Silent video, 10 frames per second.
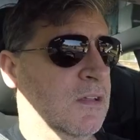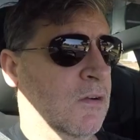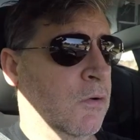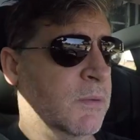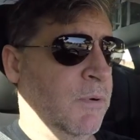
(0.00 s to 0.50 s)

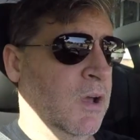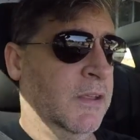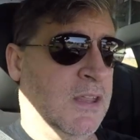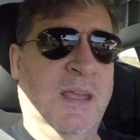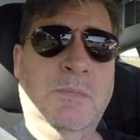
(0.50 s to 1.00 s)

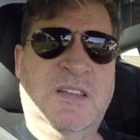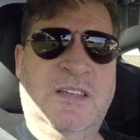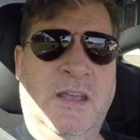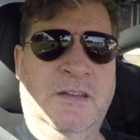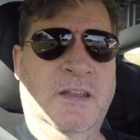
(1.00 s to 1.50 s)
Autopilot can be
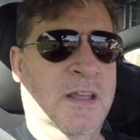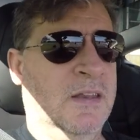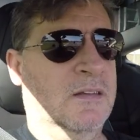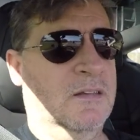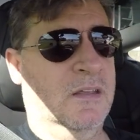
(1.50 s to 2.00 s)
set at
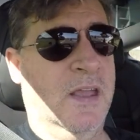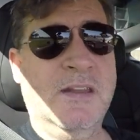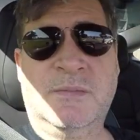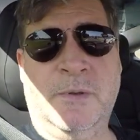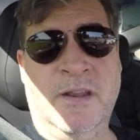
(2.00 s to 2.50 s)

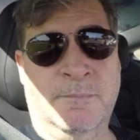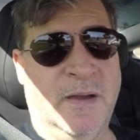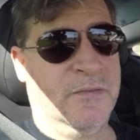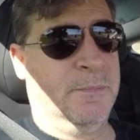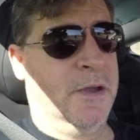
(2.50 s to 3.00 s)
any speed
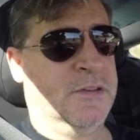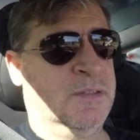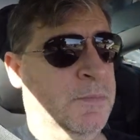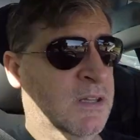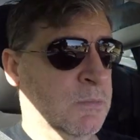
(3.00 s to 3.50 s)
above the posted
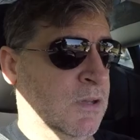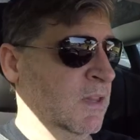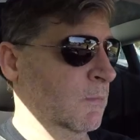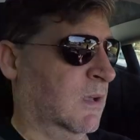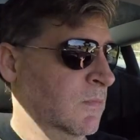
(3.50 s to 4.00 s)
speed limit.
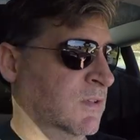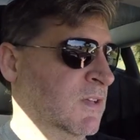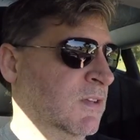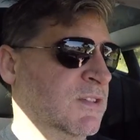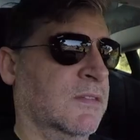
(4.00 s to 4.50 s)
At the moment, it's
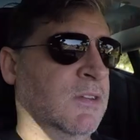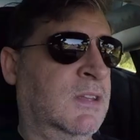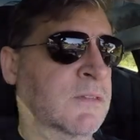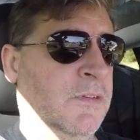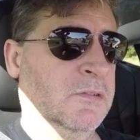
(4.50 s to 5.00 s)
set to
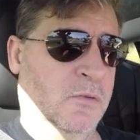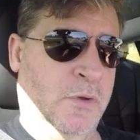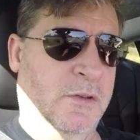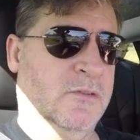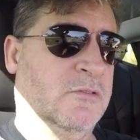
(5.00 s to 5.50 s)
70. If I do a
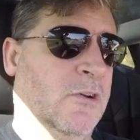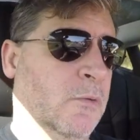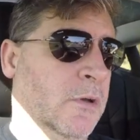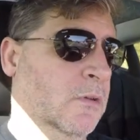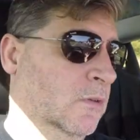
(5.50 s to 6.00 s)
quick scroll
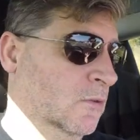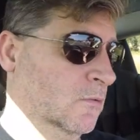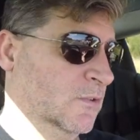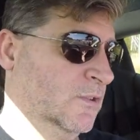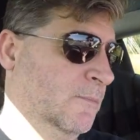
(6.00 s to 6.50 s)
wheel
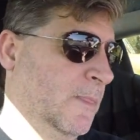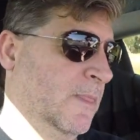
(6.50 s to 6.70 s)
launch